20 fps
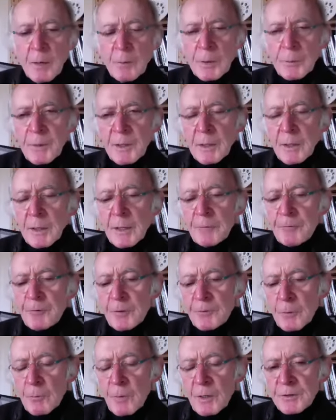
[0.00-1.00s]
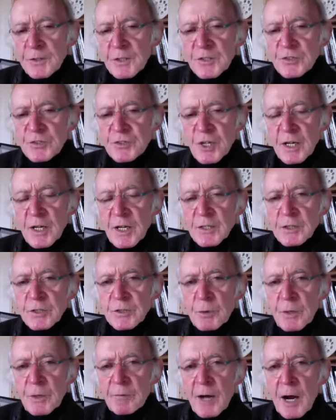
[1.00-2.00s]
I mean, if they want this
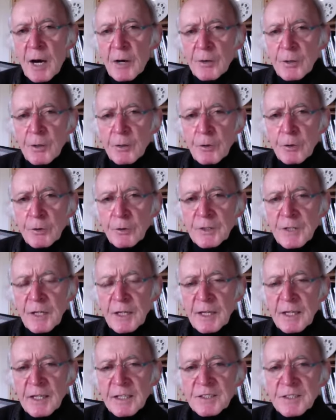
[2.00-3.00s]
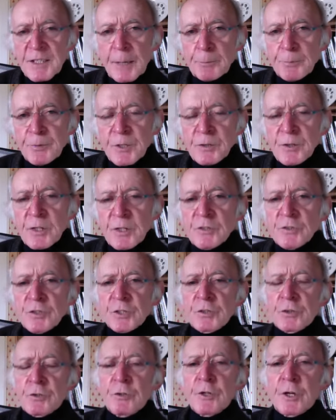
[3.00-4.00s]
changed, are they going to take any steps, or are they
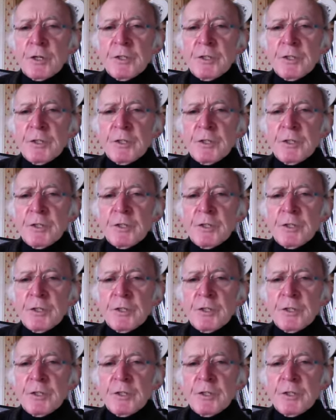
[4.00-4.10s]
just going to